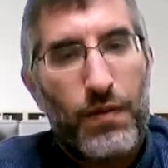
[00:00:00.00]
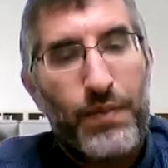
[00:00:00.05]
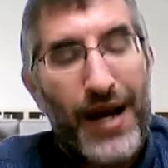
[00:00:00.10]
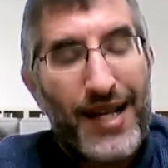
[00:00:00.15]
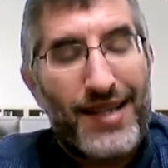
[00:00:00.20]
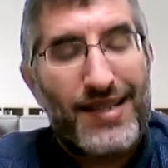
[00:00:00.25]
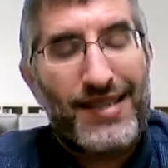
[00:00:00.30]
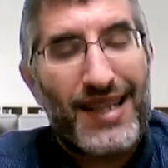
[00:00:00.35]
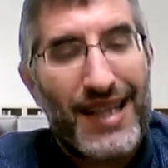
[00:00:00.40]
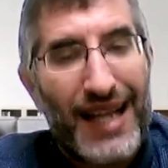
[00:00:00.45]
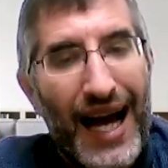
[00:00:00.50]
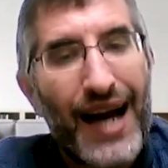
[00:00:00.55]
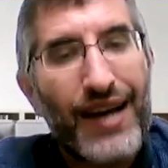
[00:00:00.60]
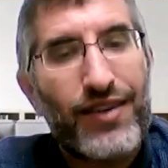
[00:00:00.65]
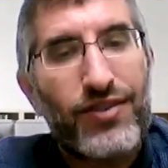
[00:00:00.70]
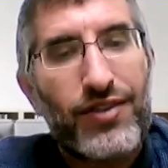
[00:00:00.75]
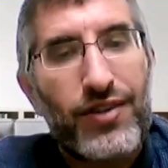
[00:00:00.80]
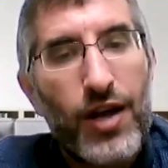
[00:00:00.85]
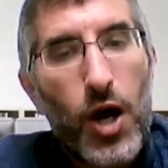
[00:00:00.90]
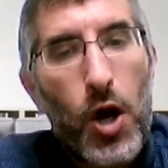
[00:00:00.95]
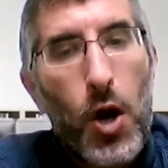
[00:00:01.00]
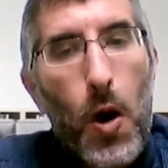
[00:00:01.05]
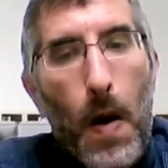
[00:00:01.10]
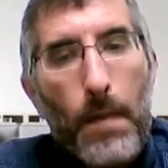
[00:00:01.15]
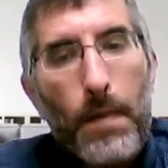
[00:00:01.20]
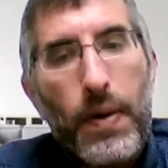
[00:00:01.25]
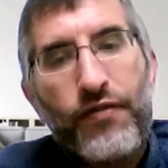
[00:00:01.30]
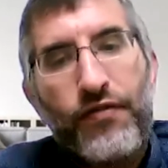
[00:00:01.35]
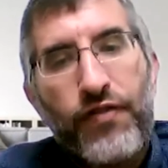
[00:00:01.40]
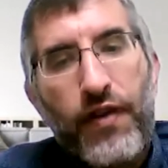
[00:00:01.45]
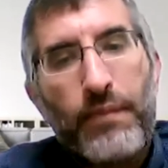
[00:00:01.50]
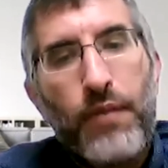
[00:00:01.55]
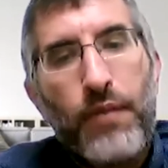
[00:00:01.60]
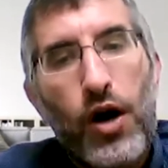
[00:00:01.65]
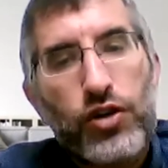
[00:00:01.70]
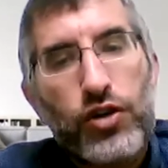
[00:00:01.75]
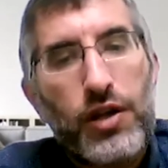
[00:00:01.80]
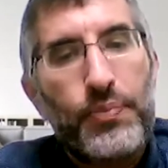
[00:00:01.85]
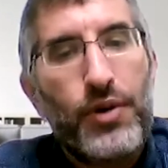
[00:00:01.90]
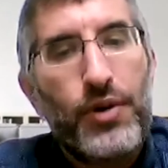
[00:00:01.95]
base class, but from
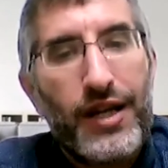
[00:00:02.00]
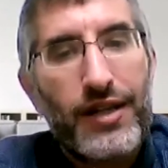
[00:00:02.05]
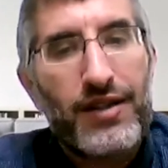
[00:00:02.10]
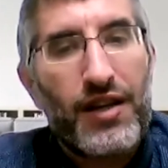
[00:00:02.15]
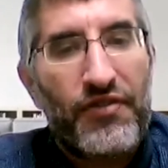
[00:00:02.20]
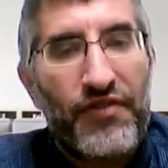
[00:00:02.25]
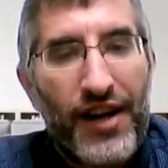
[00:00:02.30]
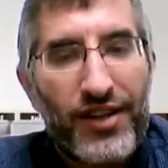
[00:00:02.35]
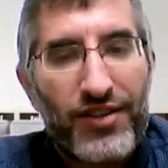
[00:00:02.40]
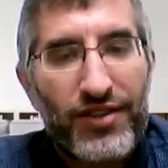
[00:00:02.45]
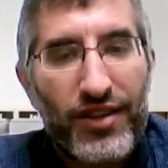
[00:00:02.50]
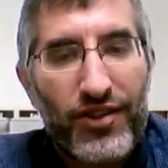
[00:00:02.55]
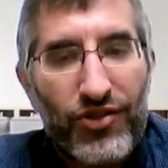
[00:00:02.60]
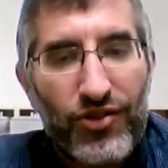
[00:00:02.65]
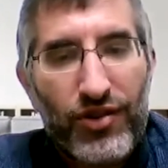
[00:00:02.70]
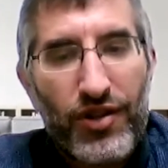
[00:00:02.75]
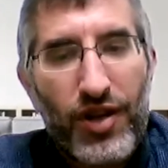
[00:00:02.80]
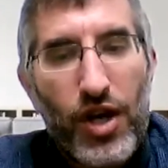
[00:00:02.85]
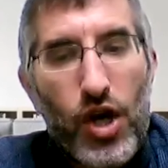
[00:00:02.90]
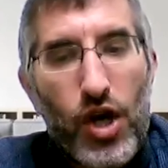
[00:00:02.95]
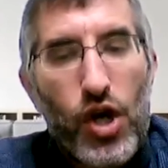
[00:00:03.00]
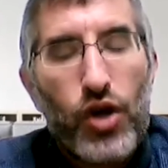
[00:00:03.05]
multiple interfaces.